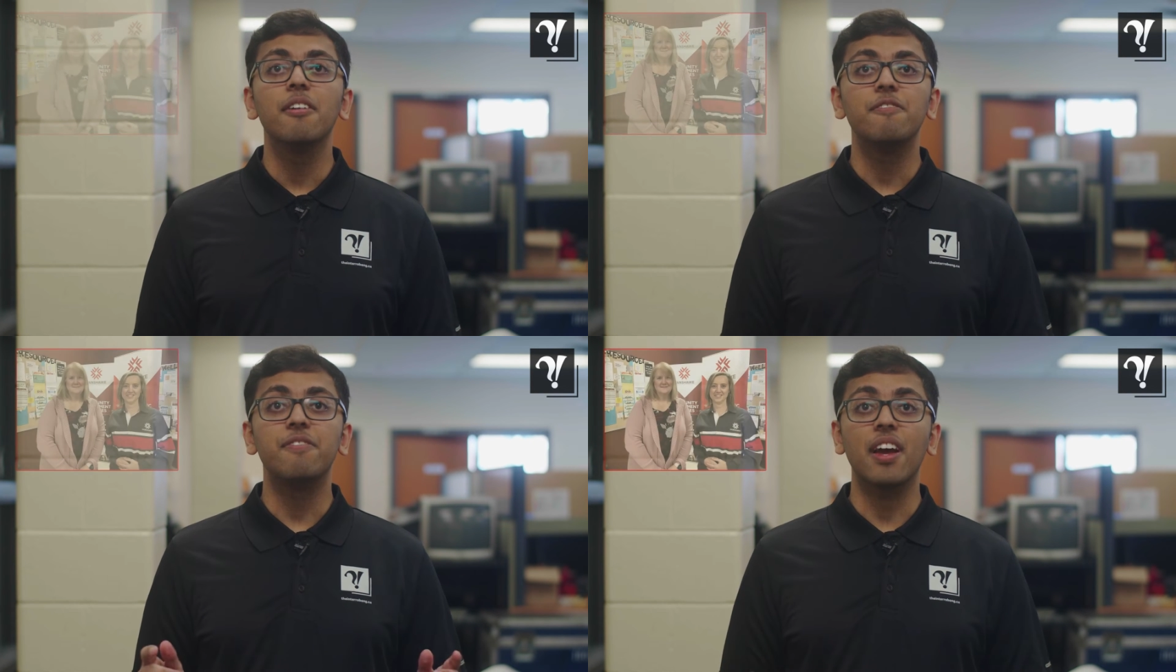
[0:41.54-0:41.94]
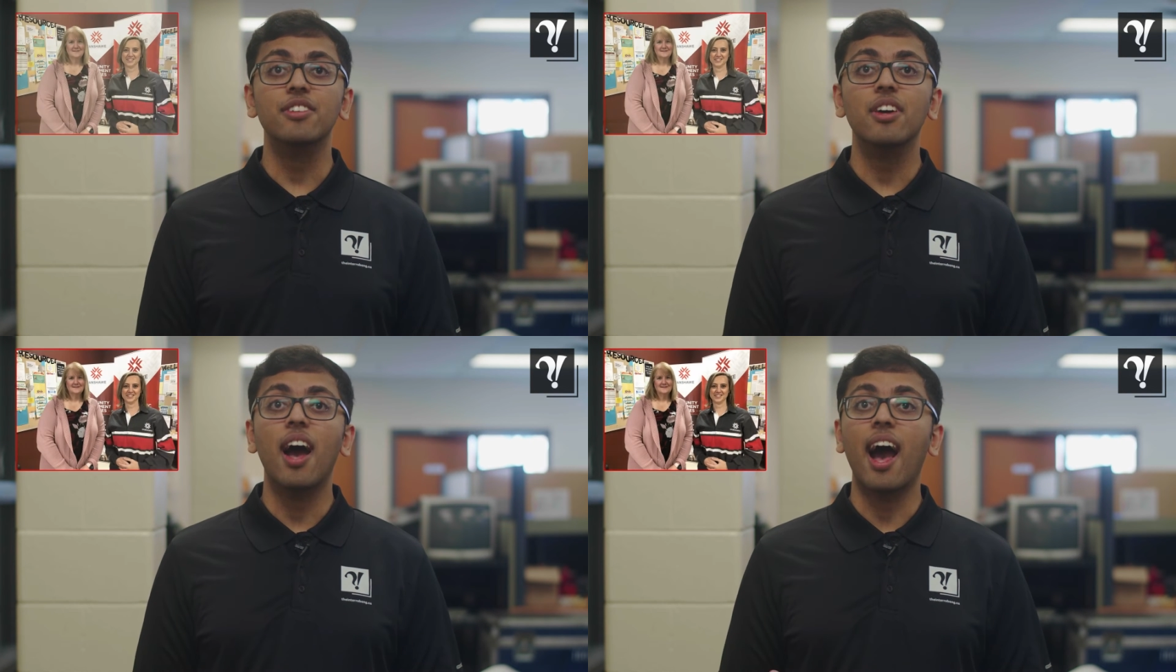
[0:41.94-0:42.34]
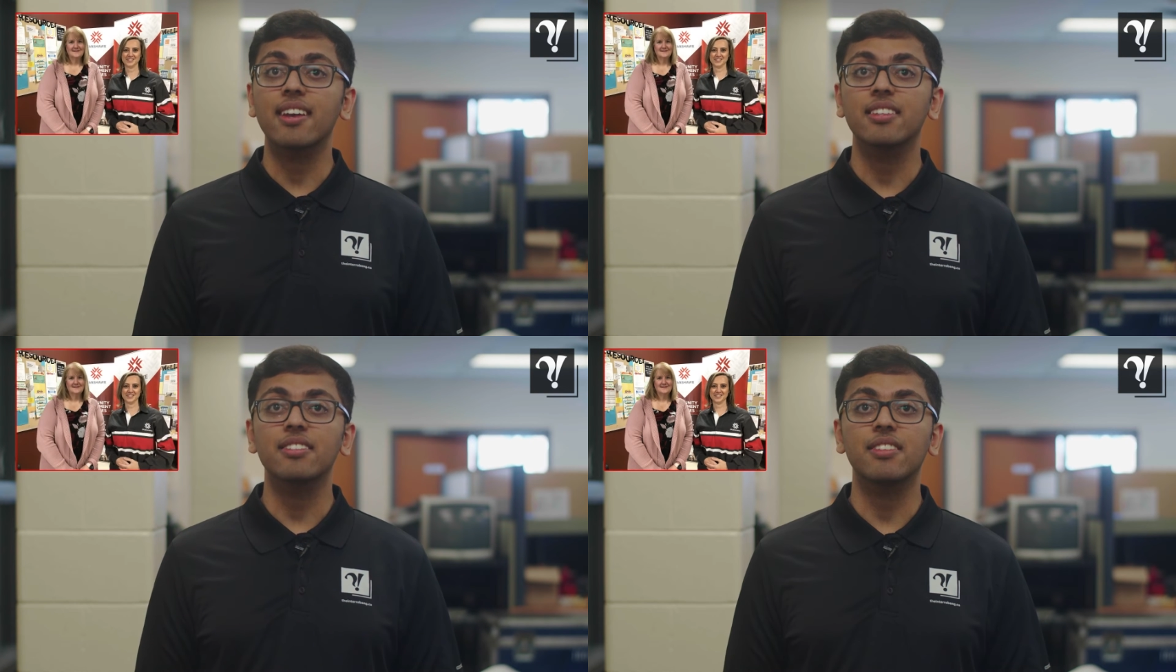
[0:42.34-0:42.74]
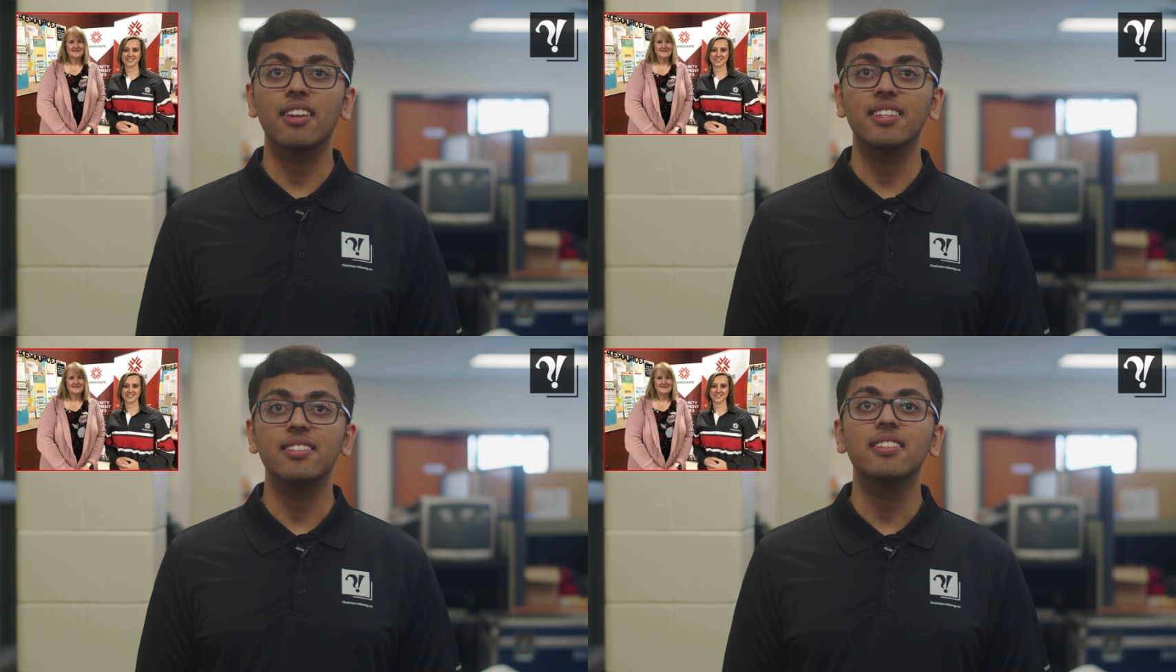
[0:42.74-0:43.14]
Fanshawe Access
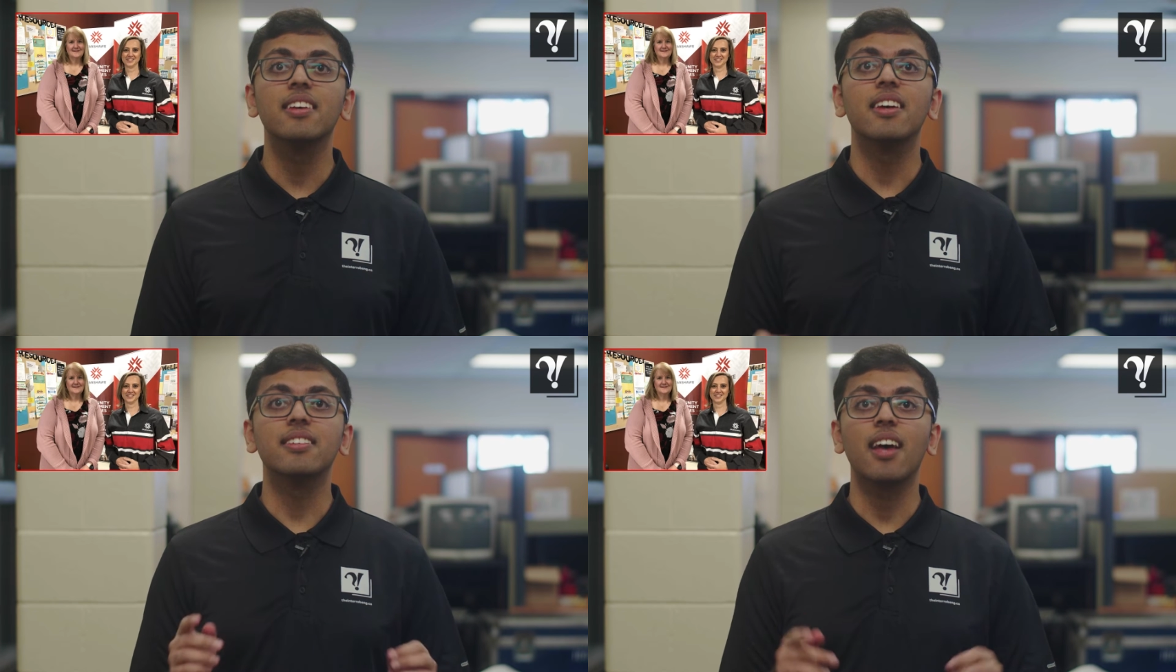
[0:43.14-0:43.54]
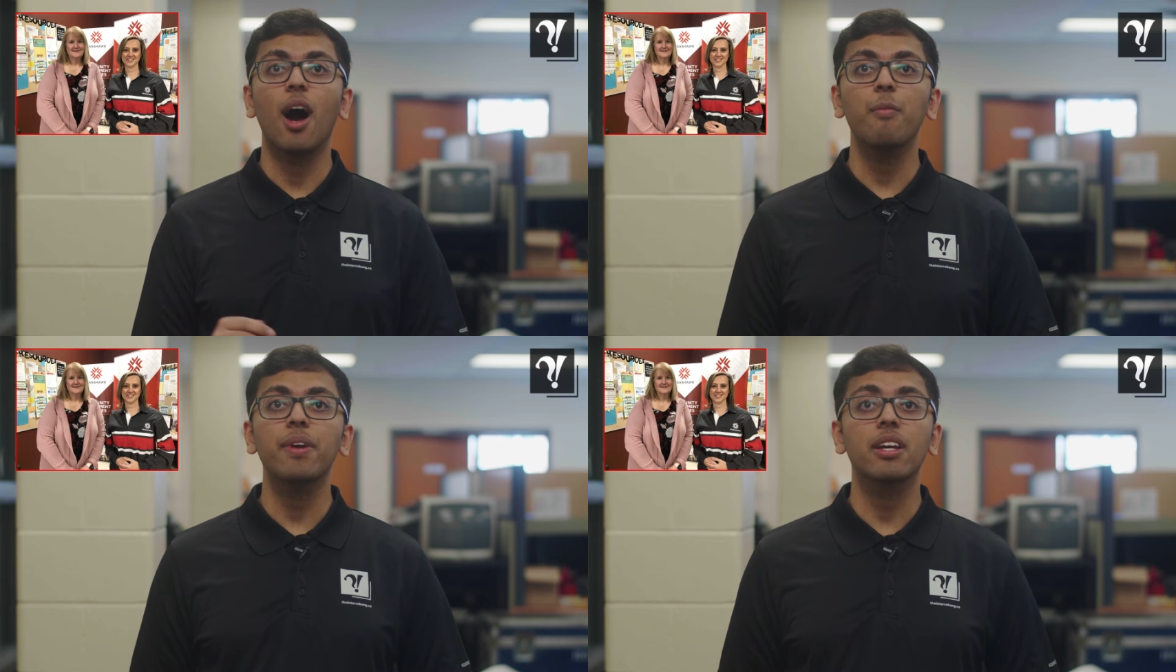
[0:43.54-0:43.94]
Studies is helping